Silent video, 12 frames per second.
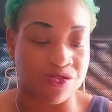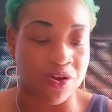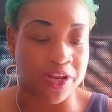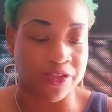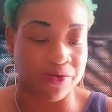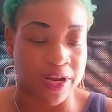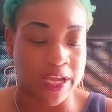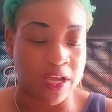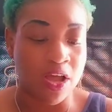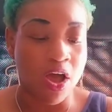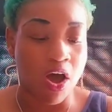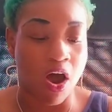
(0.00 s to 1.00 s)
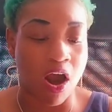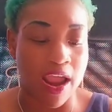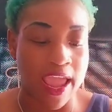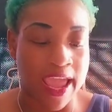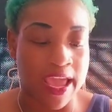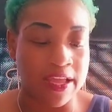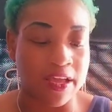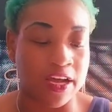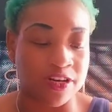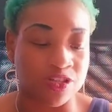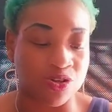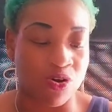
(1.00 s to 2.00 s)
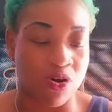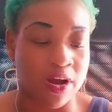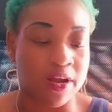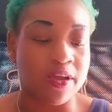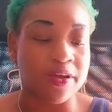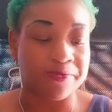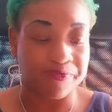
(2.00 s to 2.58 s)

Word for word: 33, R-A underscore